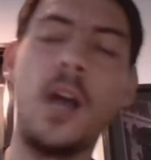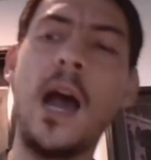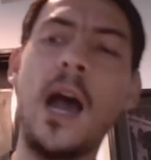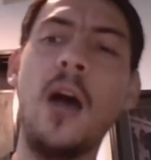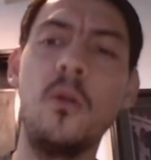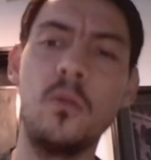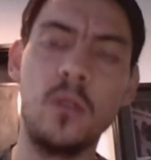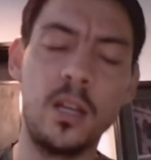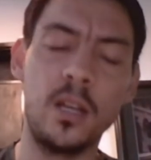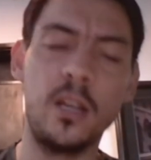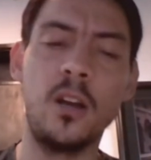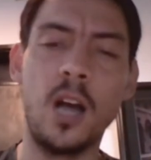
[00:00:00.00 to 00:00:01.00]
how,
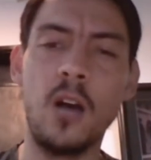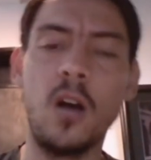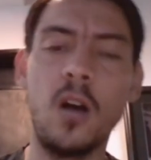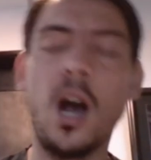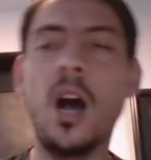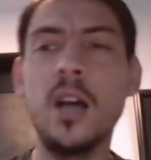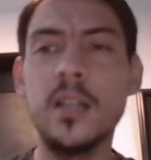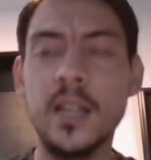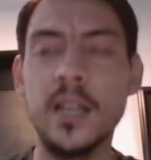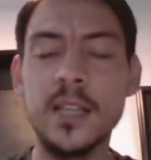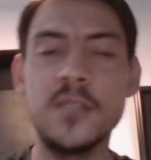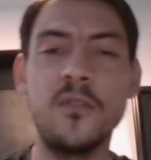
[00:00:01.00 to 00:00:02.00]
you know, how hard it is